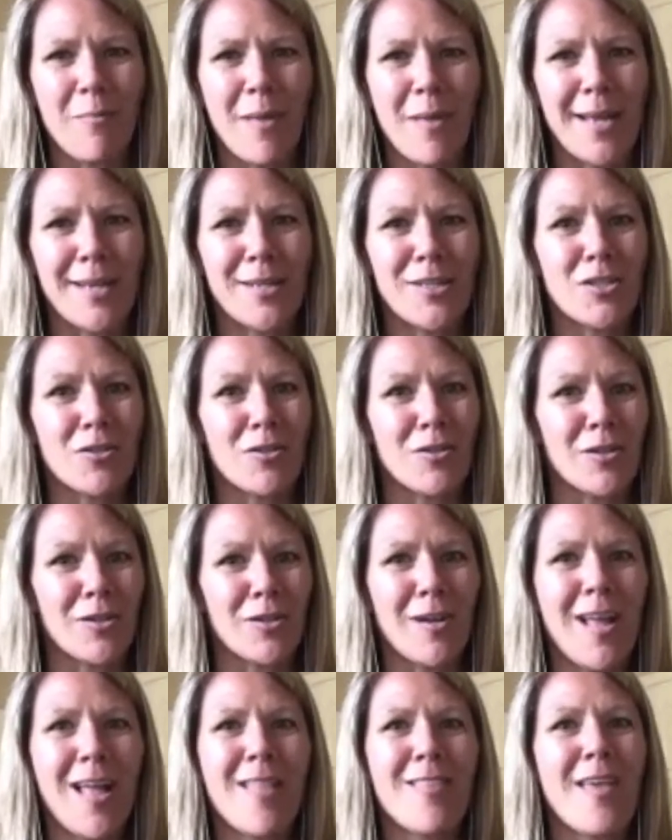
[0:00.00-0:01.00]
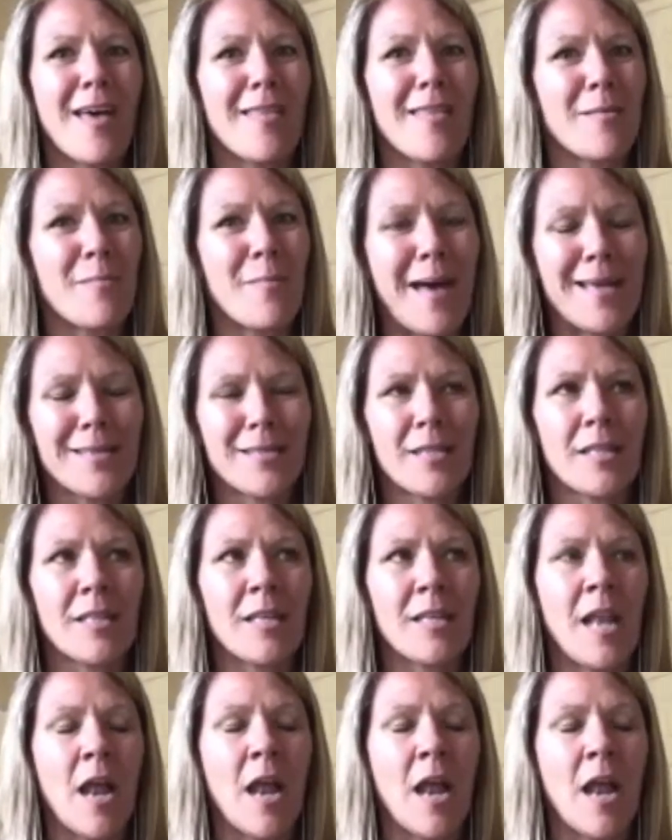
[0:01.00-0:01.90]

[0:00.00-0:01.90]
Make sure that the masculine